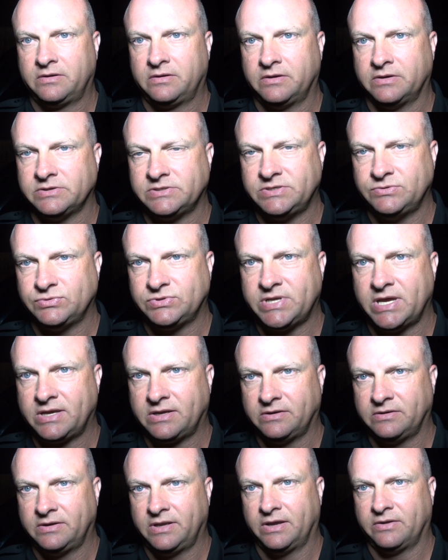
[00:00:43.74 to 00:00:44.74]
uh, she was
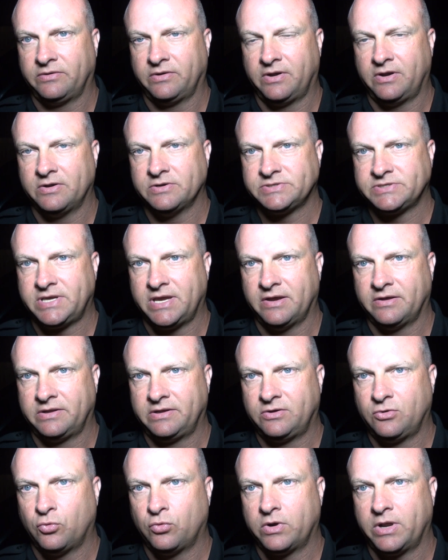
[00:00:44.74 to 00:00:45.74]
taken down to Harris
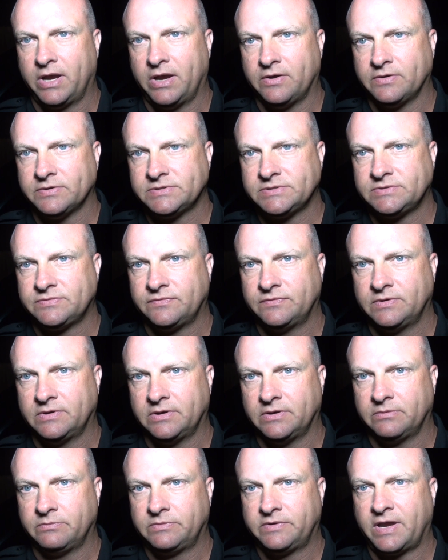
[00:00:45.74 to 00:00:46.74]
County Courthouse,
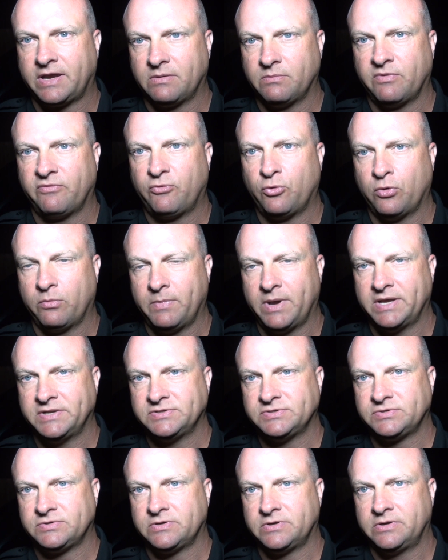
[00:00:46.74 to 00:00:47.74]
um, taken before a
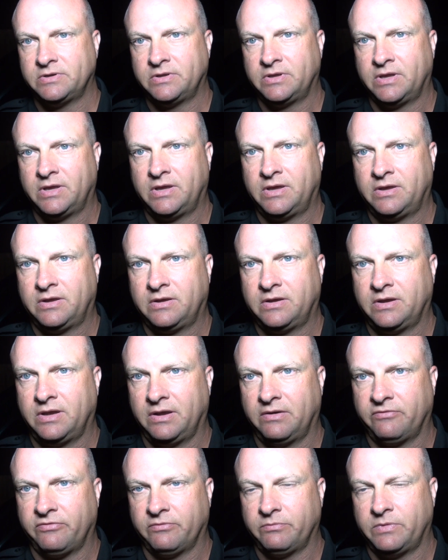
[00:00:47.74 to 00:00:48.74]
magistrate,
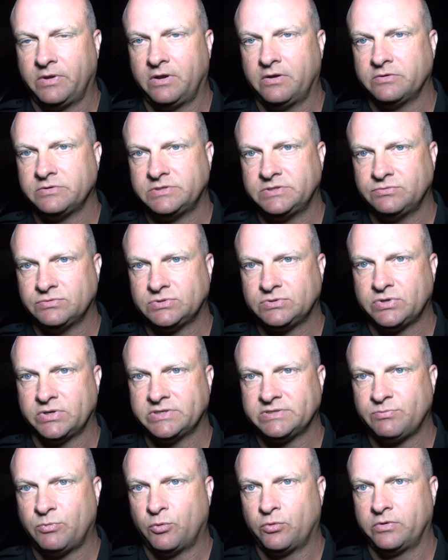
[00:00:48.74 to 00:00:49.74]
and from there she was
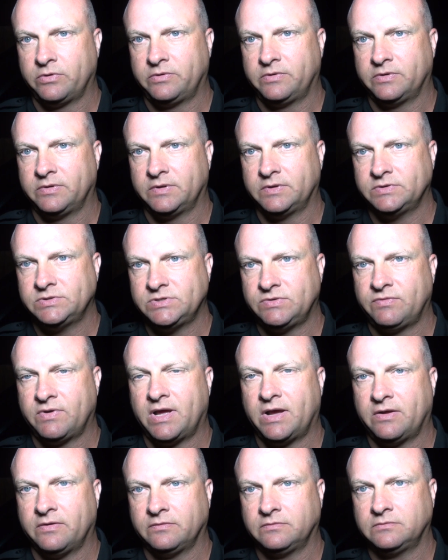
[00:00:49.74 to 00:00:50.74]
transported to the
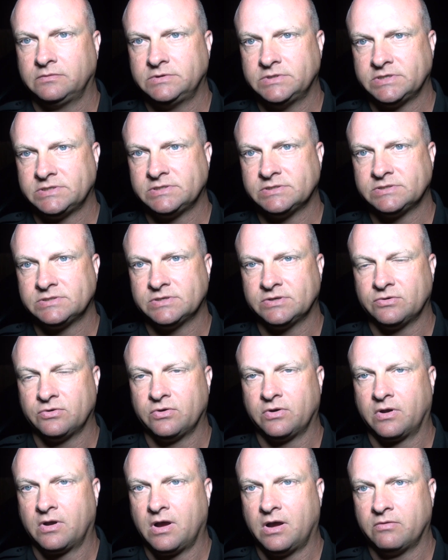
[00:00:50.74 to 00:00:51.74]
Juvenile Justice Center
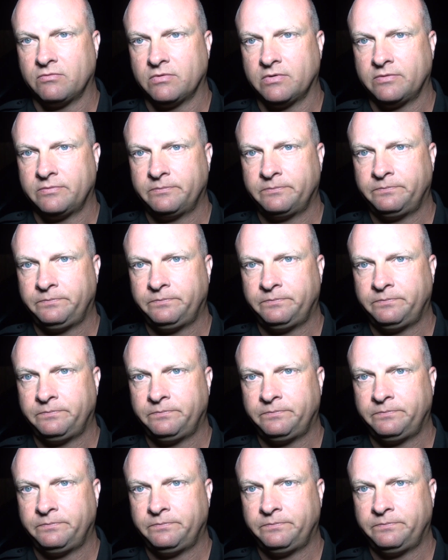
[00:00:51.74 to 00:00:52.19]
in Conroe.